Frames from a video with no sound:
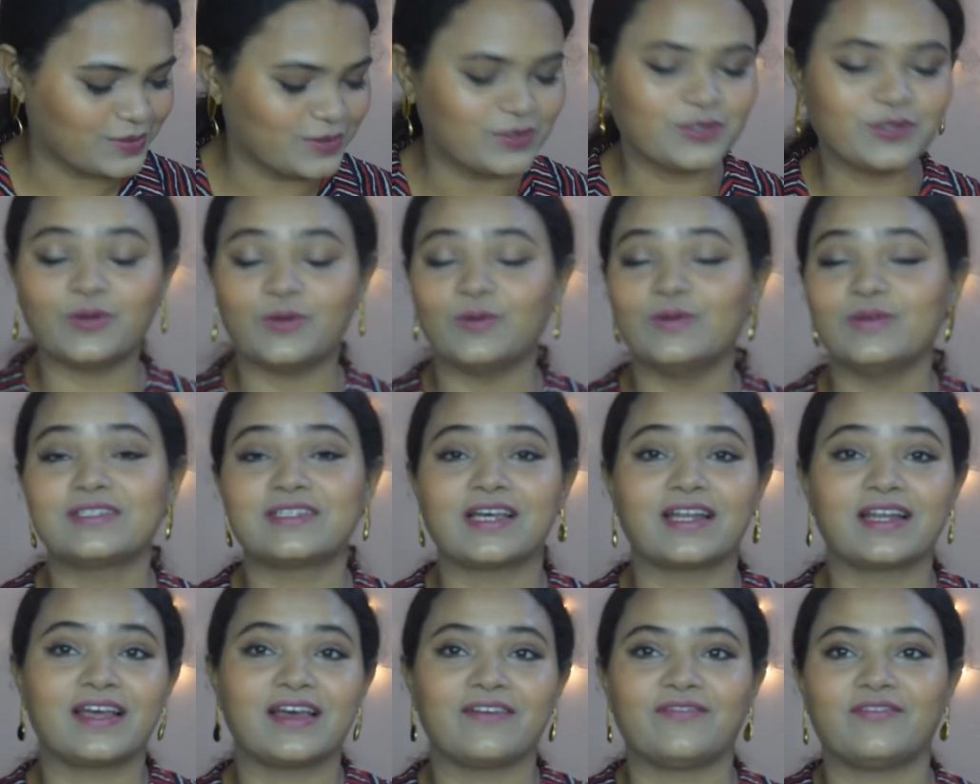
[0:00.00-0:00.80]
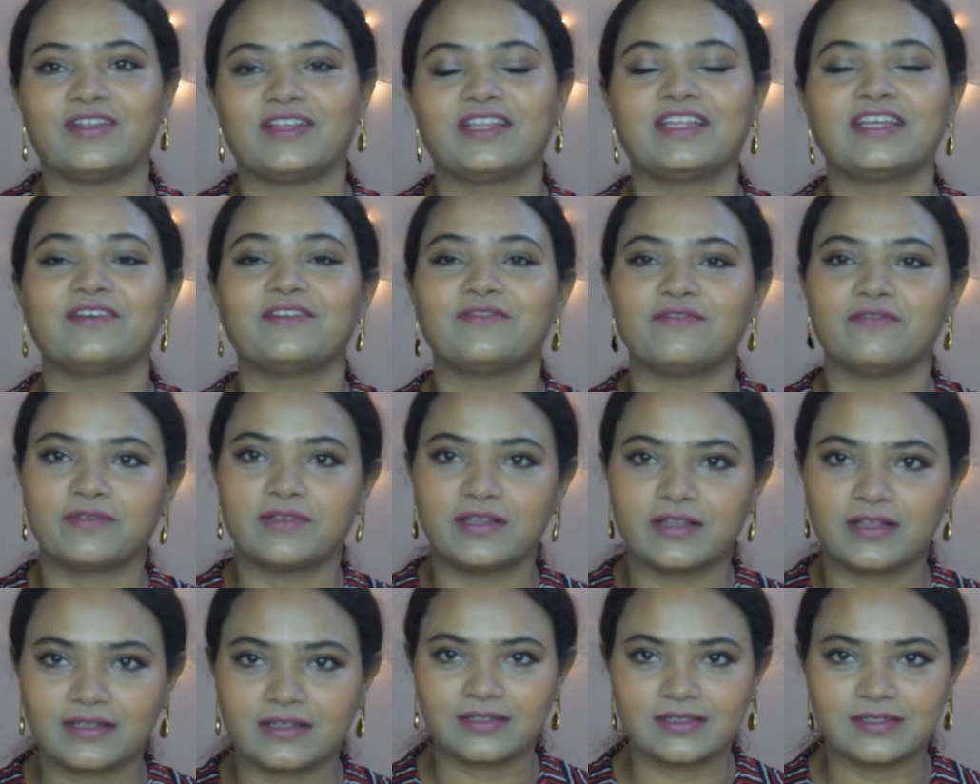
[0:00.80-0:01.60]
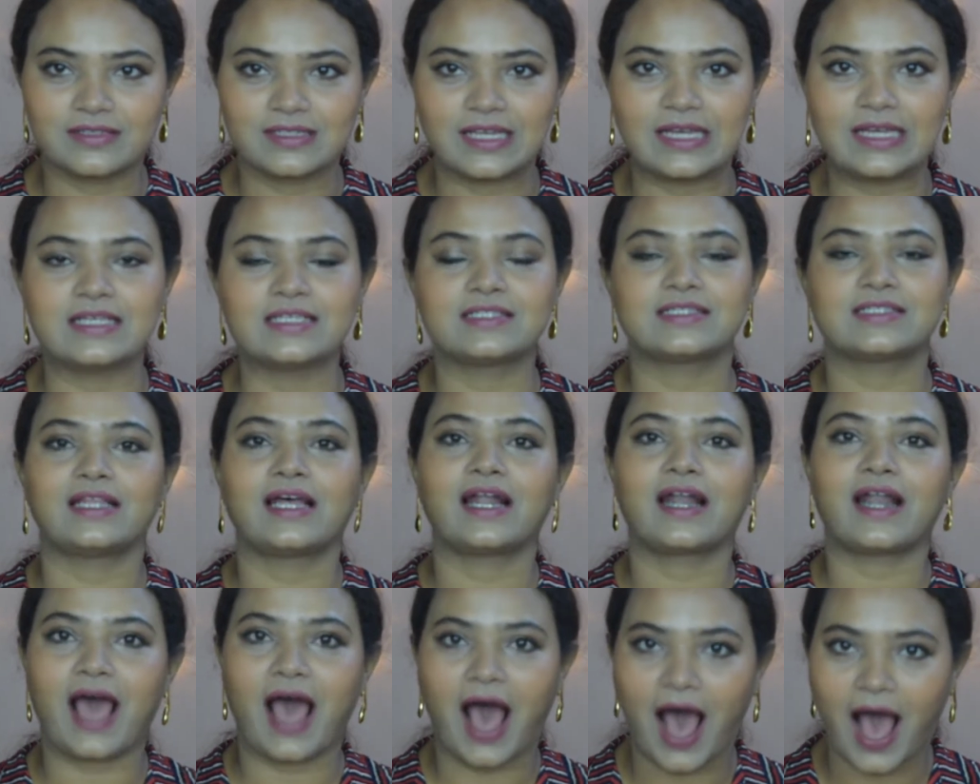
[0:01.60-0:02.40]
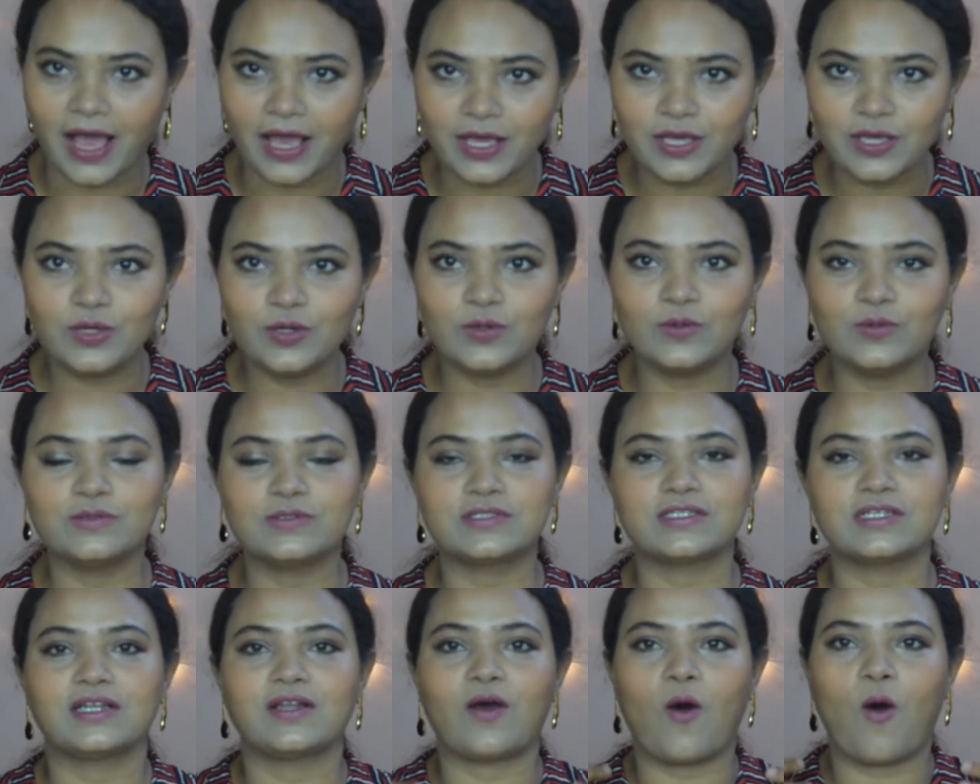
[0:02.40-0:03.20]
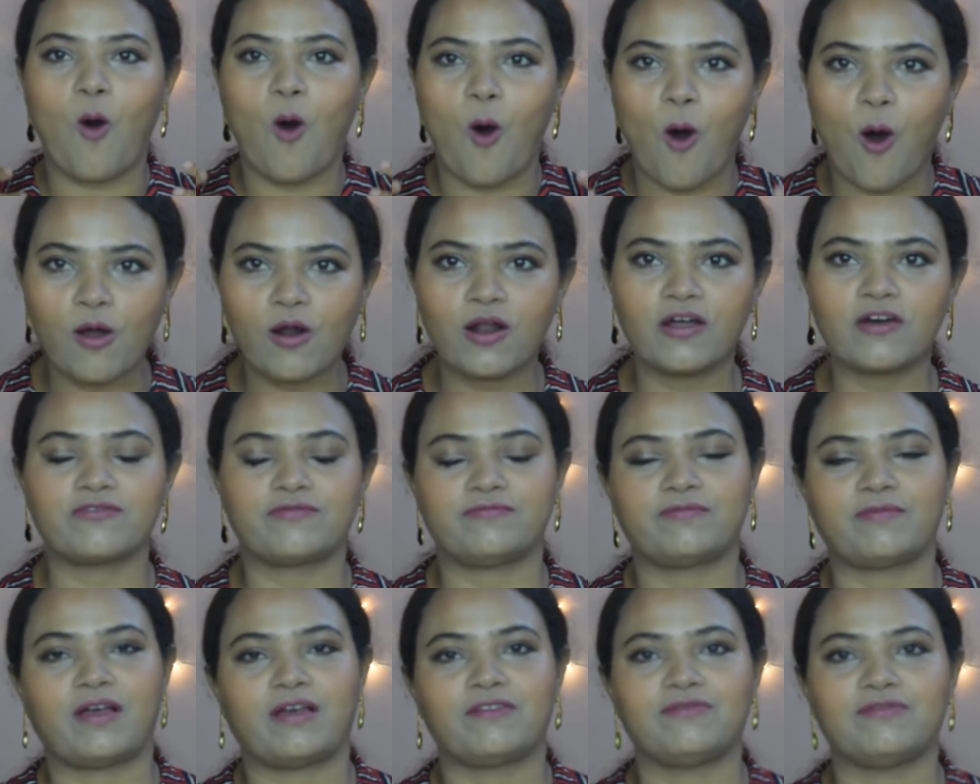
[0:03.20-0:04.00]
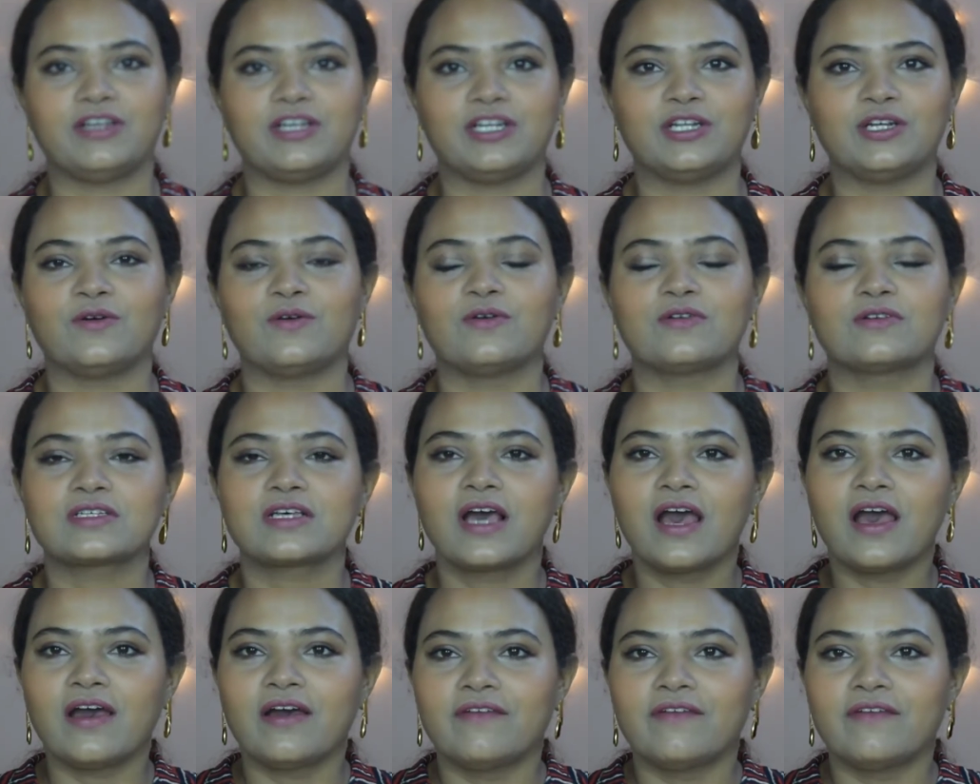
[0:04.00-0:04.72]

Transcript: tools and everything, the things that I use in all of my videos.